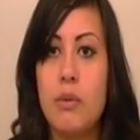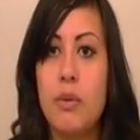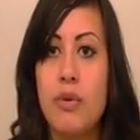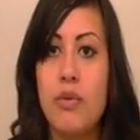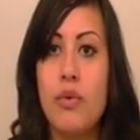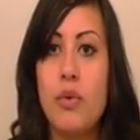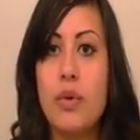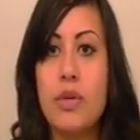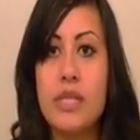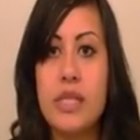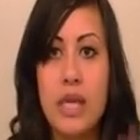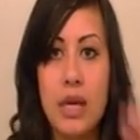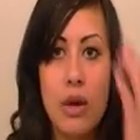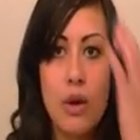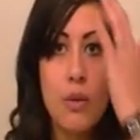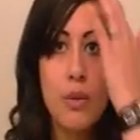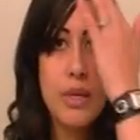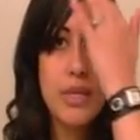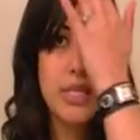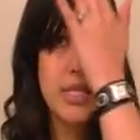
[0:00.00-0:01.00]
But of course, they
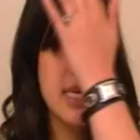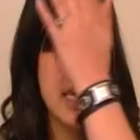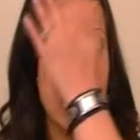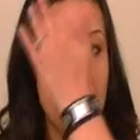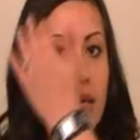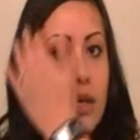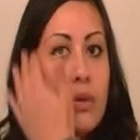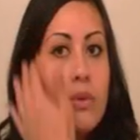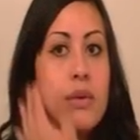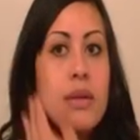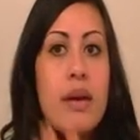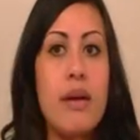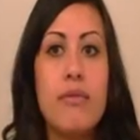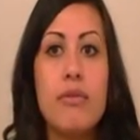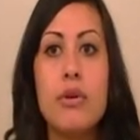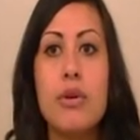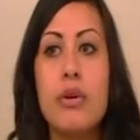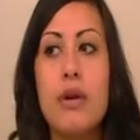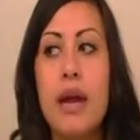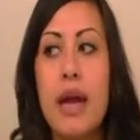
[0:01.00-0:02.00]
always say you
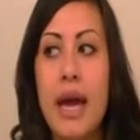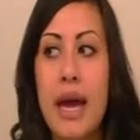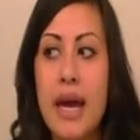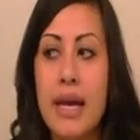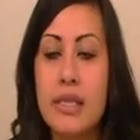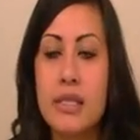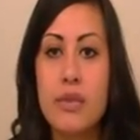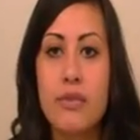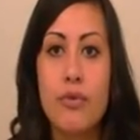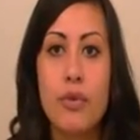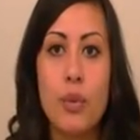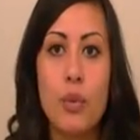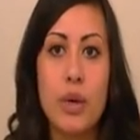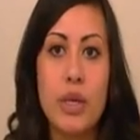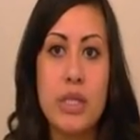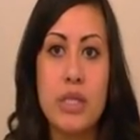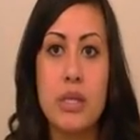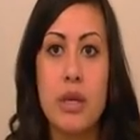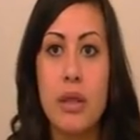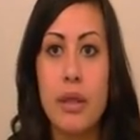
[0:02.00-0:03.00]
never ask for
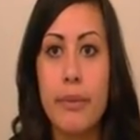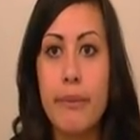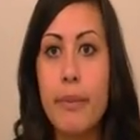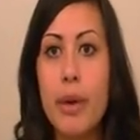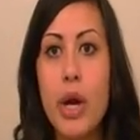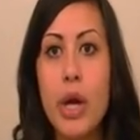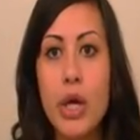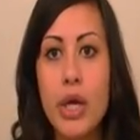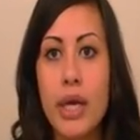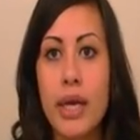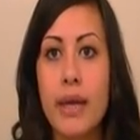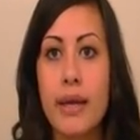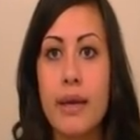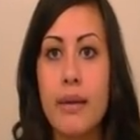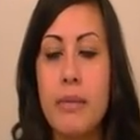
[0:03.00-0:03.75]
what's on the market.